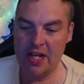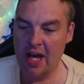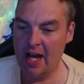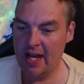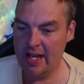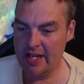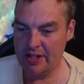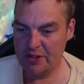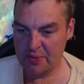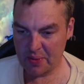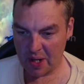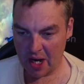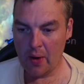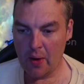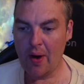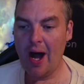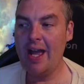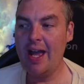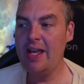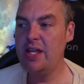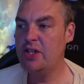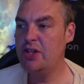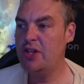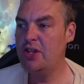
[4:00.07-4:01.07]
as well,
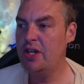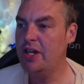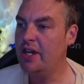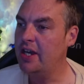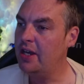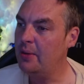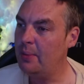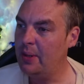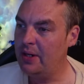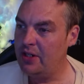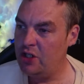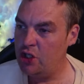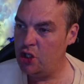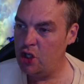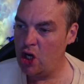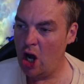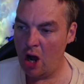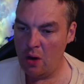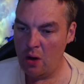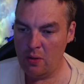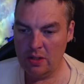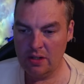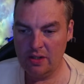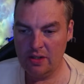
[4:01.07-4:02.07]
8:30 with
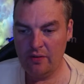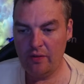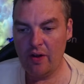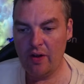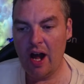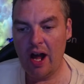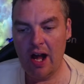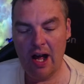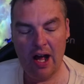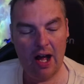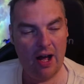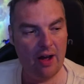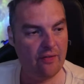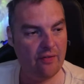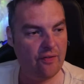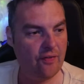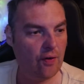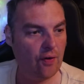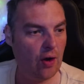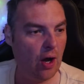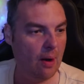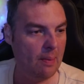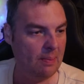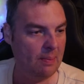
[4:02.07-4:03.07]
Joe
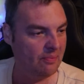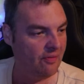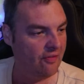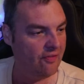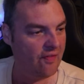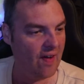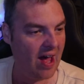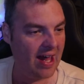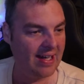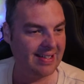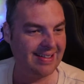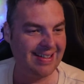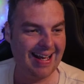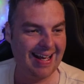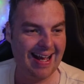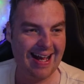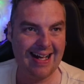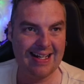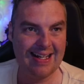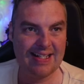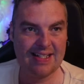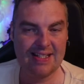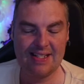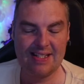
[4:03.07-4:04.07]
from
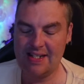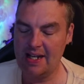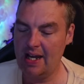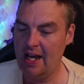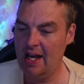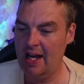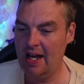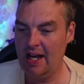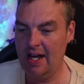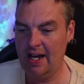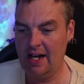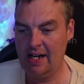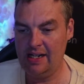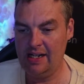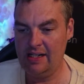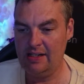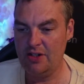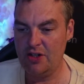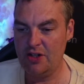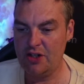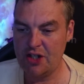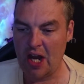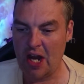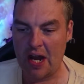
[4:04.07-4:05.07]
Fancast
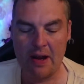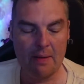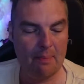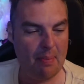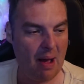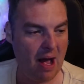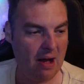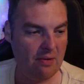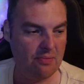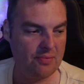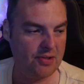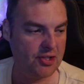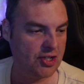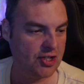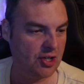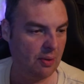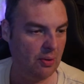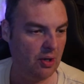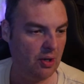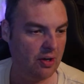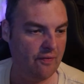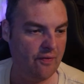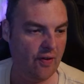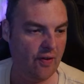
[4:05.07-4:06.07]
Centre Bound. So I'm
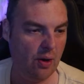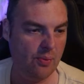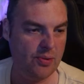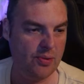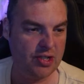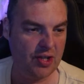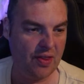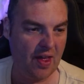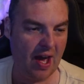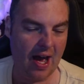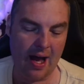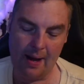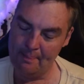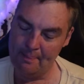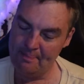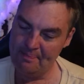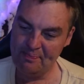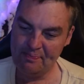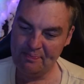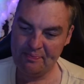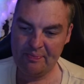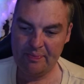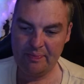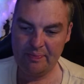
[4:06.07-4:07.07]
looking forward to that.
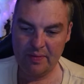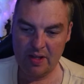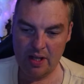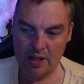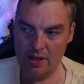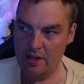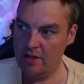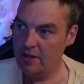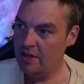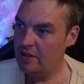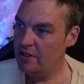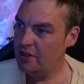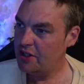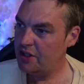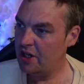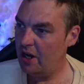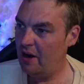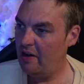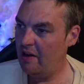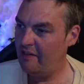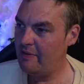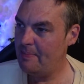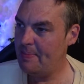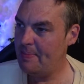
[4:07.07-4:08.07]
So I'll
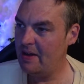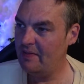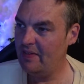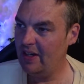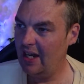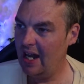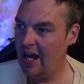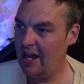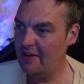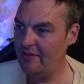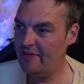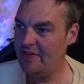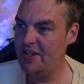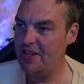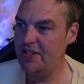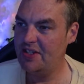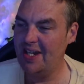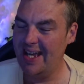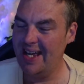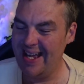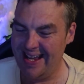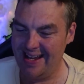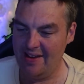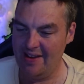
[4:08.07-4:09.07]
have a bit of a laugh this
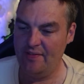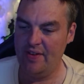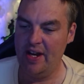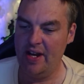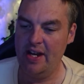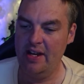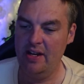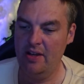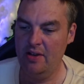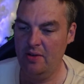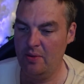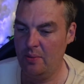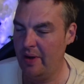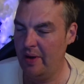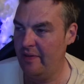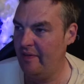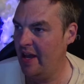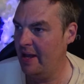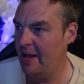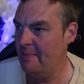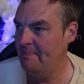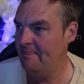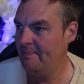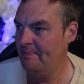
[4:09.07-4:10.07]
evening with
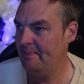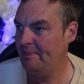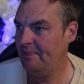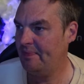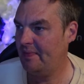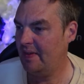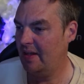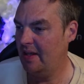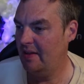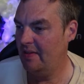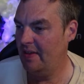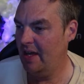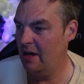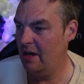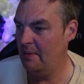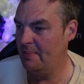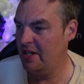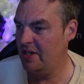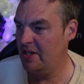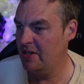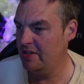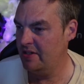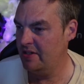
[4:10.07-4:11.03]
him. That'll be good.